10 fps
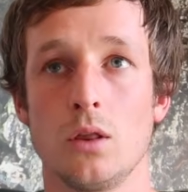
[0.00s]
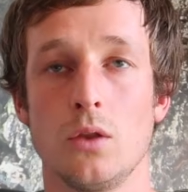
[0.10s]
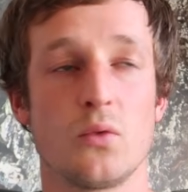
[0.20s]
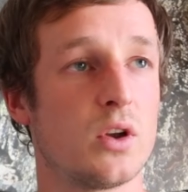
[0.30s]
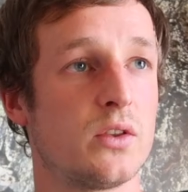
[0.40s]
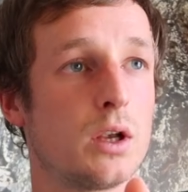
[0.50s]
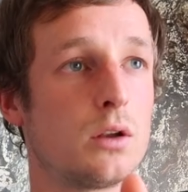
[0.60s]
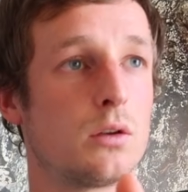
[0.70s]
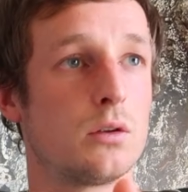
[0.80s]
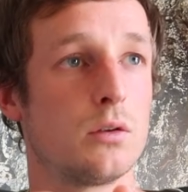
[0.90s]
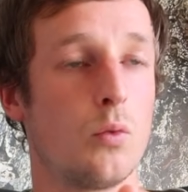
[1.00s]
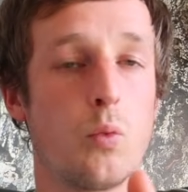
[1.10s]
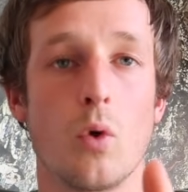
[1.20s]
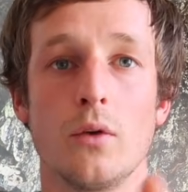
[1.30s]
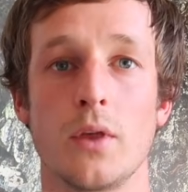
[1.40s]
The first thing,
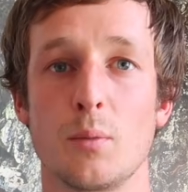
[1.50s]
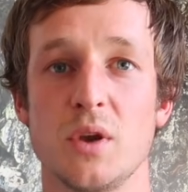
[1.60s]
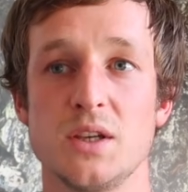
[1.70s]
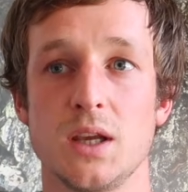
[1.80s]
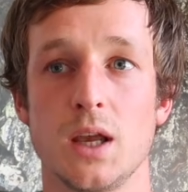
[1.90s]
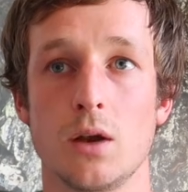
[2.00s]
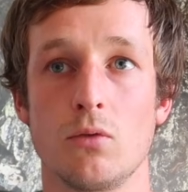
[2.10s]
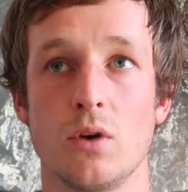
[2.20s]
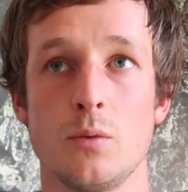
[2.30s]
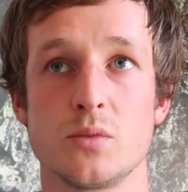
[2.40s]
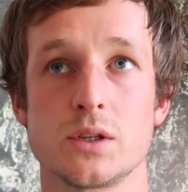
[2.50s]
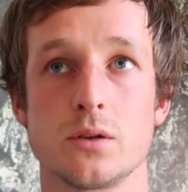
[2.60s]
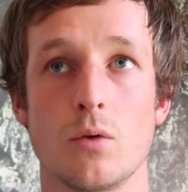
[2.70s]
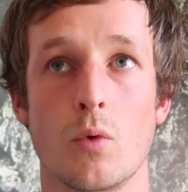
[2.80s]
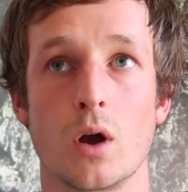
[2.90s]
what if that piece of gear rips?
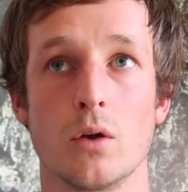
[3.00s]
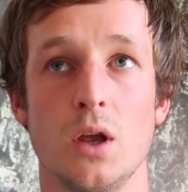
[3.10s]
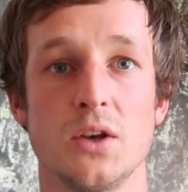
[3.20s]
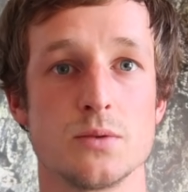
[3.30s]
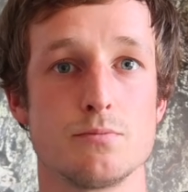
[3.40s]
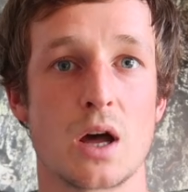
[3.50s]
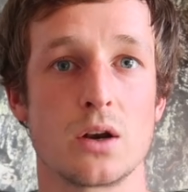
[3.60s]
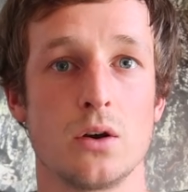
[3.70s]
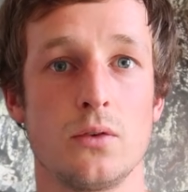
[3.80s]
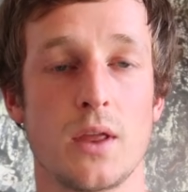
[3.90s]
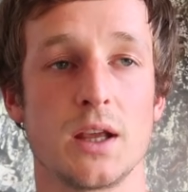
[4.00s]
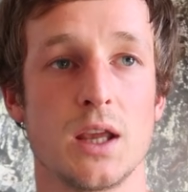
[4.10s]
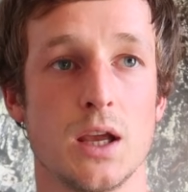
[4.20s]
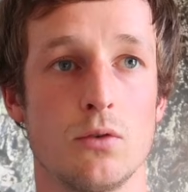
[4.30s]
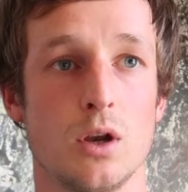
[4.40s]
Well, it doesn't matter if that
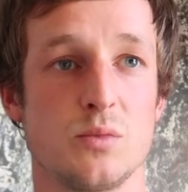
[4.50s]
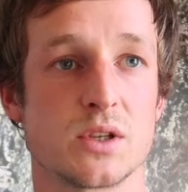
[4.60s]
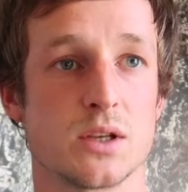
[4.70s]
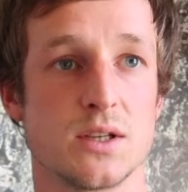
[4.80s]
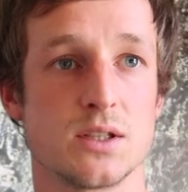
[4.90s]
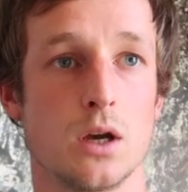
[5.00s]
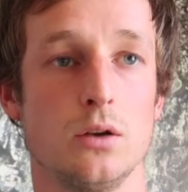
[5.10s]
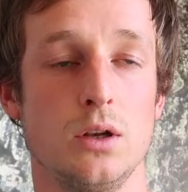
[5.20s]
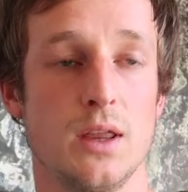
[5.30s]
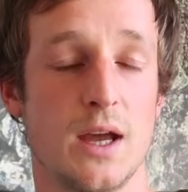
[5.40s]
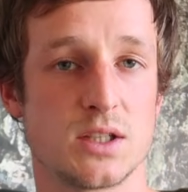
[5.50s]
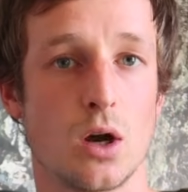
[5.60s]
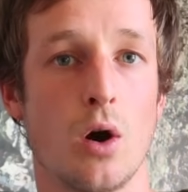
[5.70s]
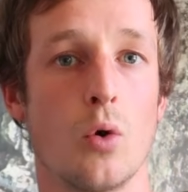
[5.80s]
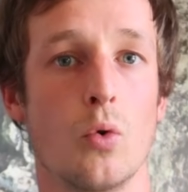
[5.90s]
gear rips because it's only there to
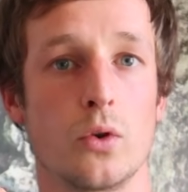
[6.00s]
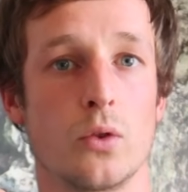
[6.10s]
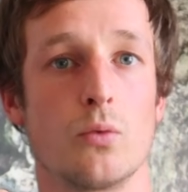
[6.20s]
hold the